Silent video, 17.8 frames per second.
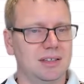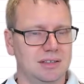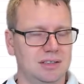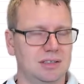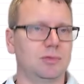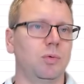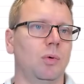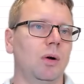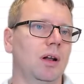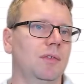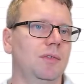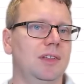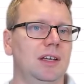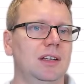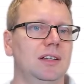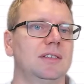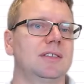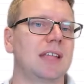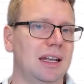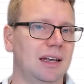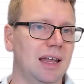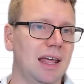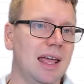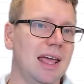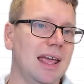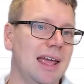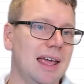is one of the things that
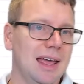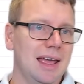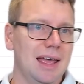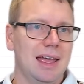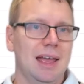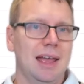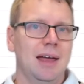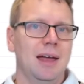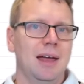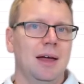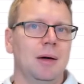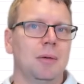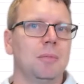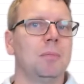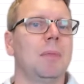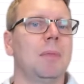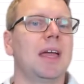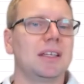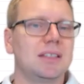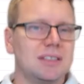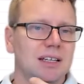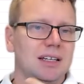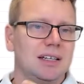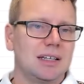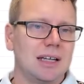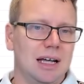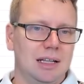makes
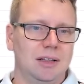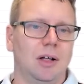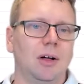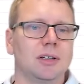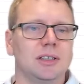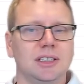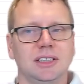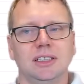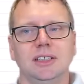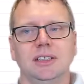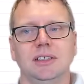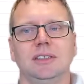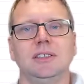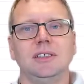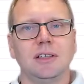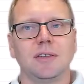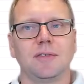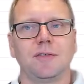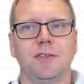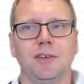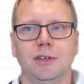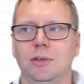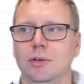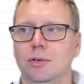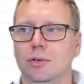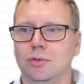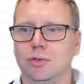it a lot easier for
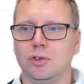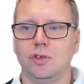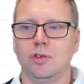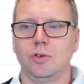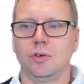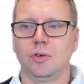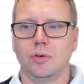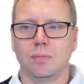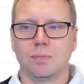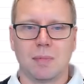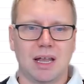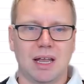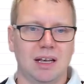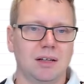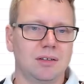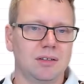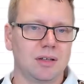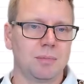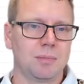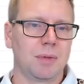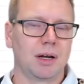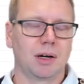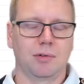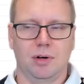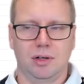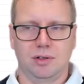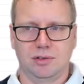you to manage the
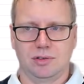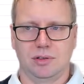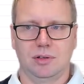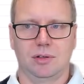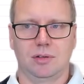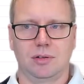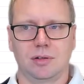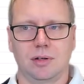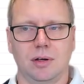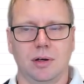migrations.